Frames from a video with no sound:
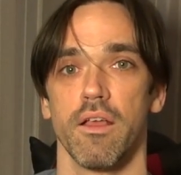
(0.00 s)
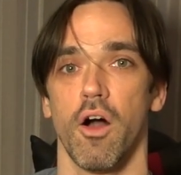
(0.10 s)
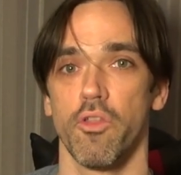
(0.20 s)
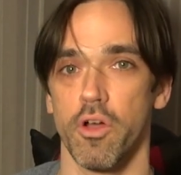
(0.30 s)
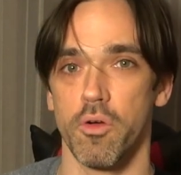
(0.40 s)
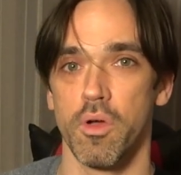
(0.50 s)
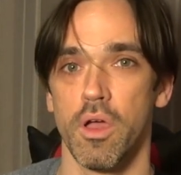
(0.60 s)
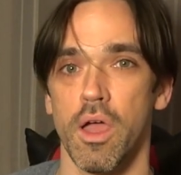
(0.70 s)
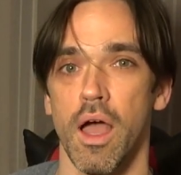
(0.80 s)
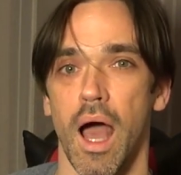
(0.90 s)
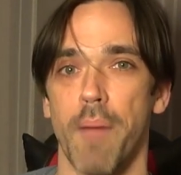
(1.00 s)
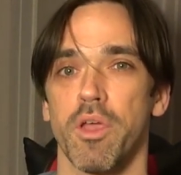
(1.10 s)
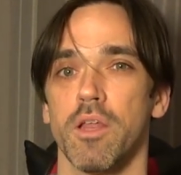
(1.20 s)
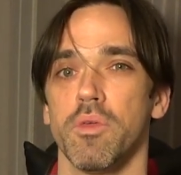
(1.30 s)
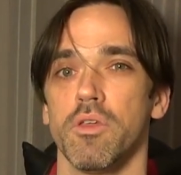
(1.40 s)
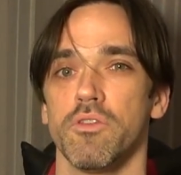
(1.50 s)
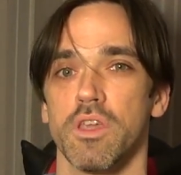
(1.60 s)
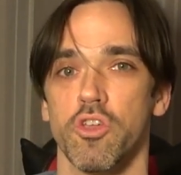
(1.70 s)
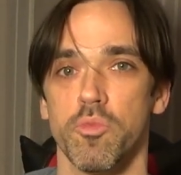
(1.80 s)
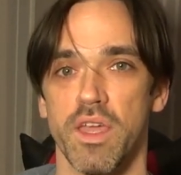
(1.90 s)
Although I'm going to be using
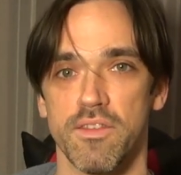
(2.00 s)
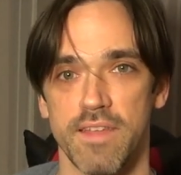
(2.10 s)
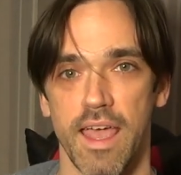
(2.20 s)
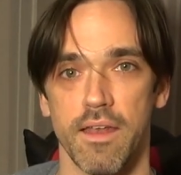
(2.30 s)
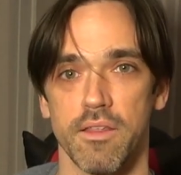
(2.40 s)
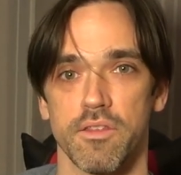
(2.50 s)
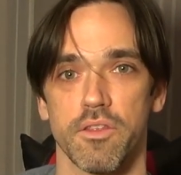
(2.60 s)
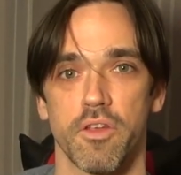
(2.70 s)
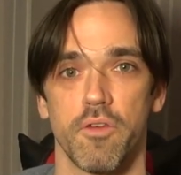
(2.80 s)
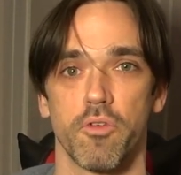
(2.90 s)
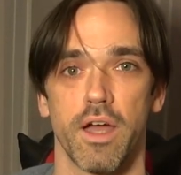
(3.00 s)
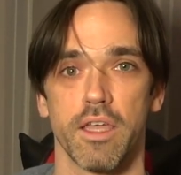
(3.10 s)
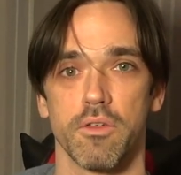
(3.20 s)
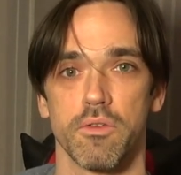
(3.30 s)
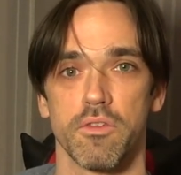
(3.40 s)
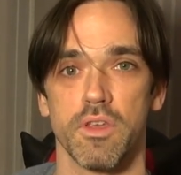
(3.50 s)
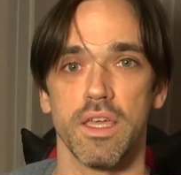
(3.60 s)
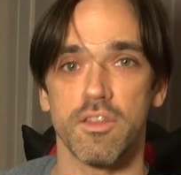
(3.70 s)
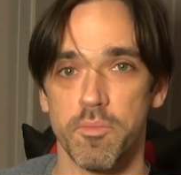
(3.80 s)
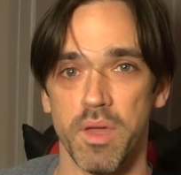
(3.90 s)
Cubase 10, it's the software I use.
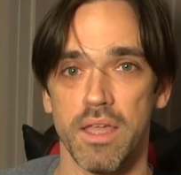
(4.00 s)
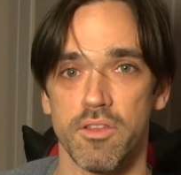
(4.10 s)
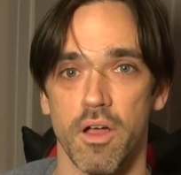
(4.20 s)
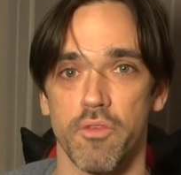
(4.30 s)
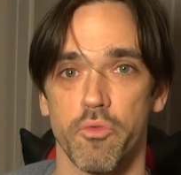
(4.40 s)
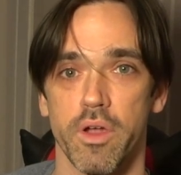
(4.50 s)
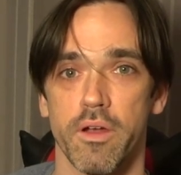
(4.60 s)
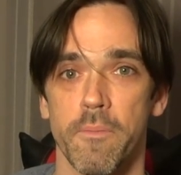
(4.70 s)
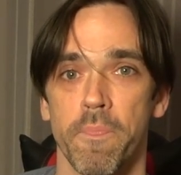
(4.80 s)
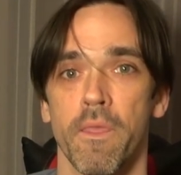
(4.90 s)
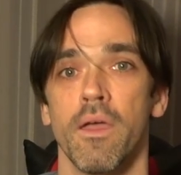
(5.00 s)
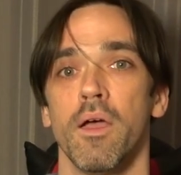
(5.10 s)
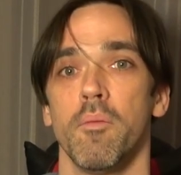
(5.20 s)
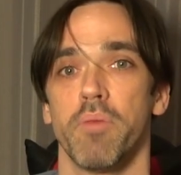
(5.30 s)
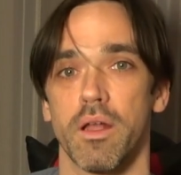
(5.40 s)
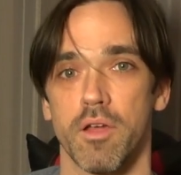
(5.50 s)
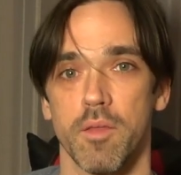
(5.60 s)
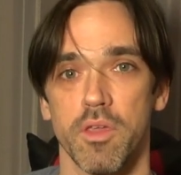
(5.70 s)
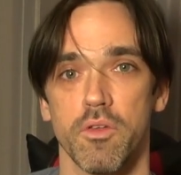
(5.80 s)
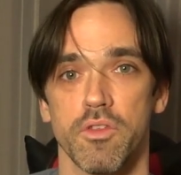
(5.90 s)
It's a paid software, but I'm going to
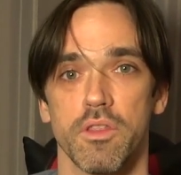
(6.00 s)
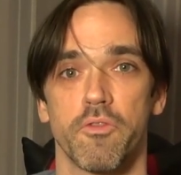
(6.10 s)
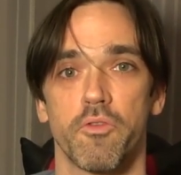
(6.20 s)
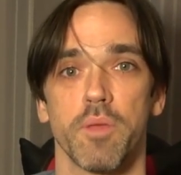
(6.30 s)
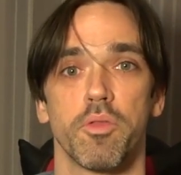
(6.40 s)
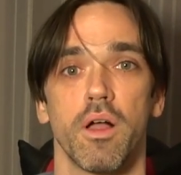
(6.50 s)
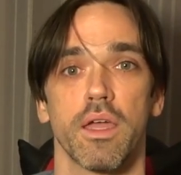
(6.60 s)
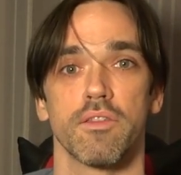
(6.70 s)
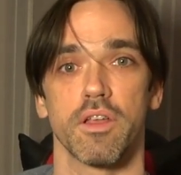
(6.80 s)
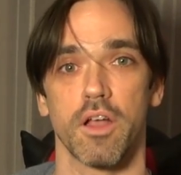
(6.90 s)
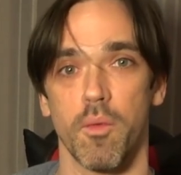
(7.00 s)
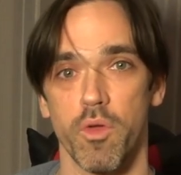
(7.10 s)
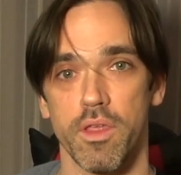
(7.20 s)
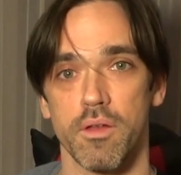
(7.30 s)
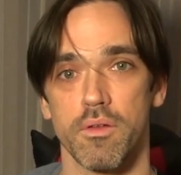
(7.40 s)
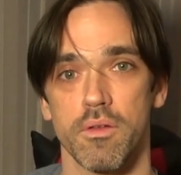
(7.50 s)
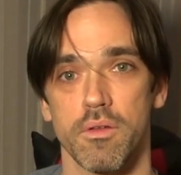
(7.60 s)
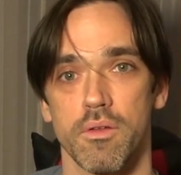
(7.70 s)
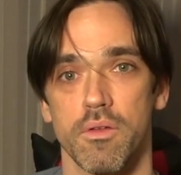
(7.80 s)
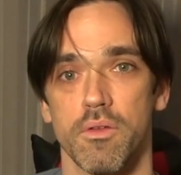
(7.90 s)
be using the free plugins that come with it,
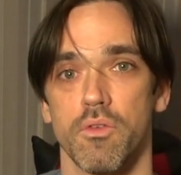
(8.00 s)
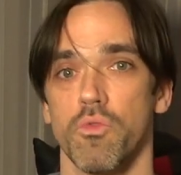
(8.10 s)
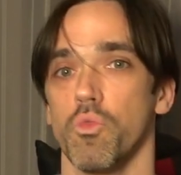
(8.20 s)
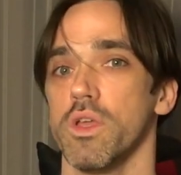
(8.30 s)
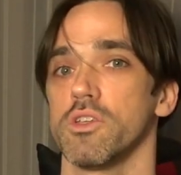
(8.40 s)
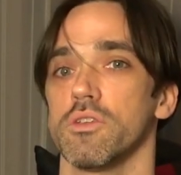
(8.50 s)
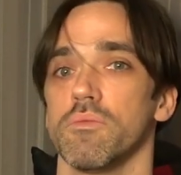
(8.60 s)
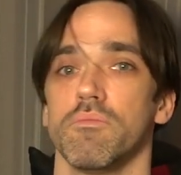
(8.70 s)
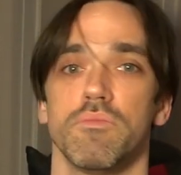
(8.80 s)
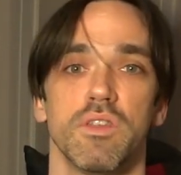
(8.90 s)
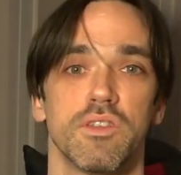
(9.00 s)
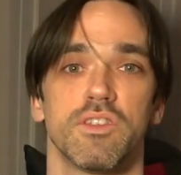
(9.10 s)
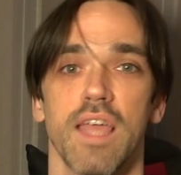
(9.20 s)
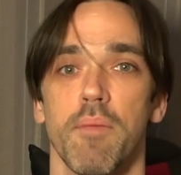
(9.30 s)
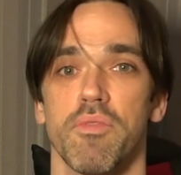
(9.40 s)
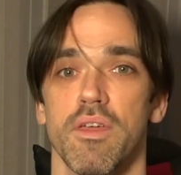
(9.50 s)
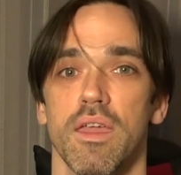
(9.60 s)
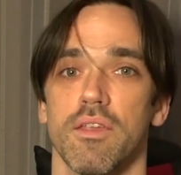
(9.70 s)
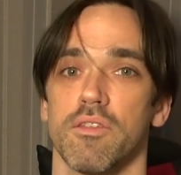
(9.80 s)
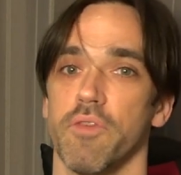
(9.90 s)
which the same
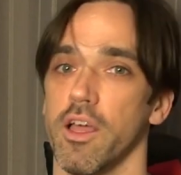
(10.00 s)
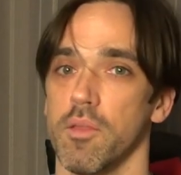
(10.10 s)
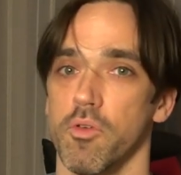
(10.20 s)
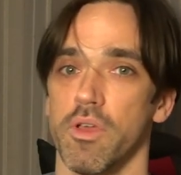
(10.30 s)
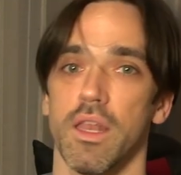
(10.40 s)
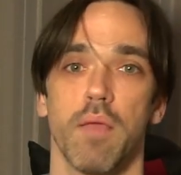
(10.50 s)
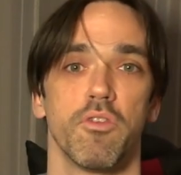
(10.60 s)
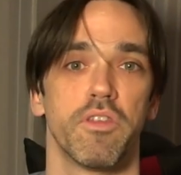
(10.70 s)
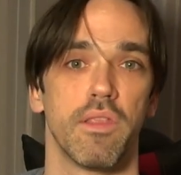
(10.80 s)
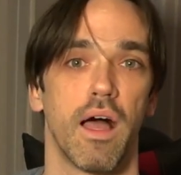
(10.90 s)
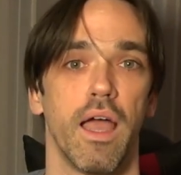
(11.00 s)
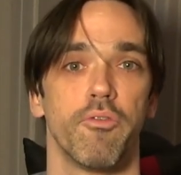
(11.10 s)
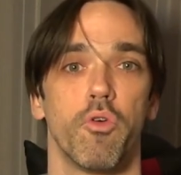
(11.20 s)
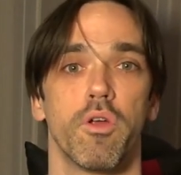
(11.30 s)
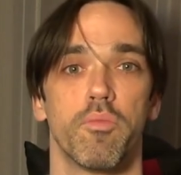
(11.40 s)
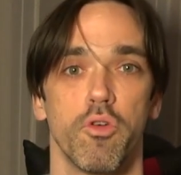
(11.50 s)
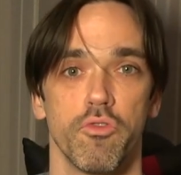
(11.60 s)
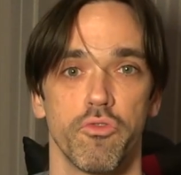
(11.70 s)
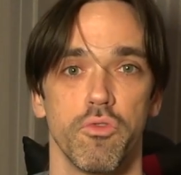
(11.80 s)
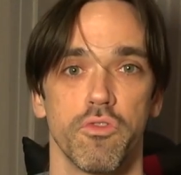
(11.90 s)
thing is available in Ableton Live or in Pro
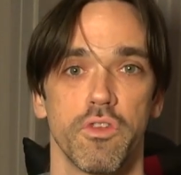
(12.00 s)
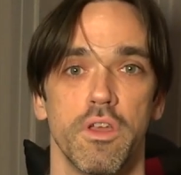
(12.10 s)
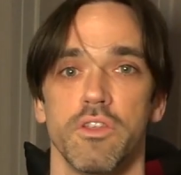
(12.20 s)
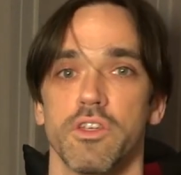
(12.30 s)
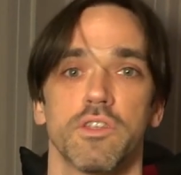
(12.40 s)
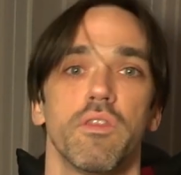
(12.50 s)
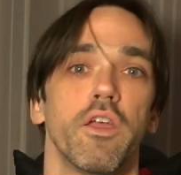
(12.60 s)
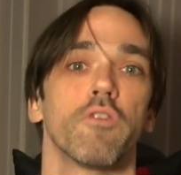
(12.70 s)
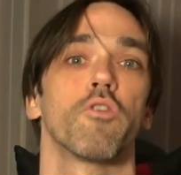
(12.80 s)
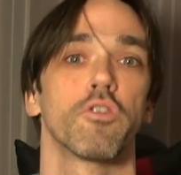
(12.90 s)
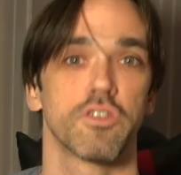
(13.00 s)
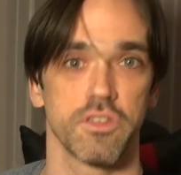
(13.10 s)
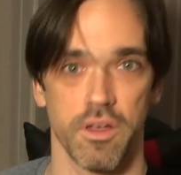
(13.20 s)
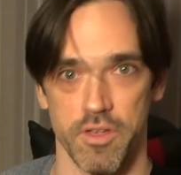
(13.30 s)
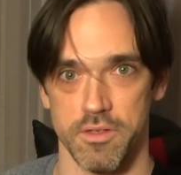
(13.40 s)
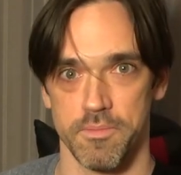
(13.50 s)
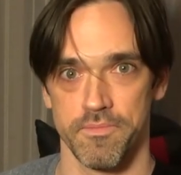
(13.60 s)
Tools, just their versions of it.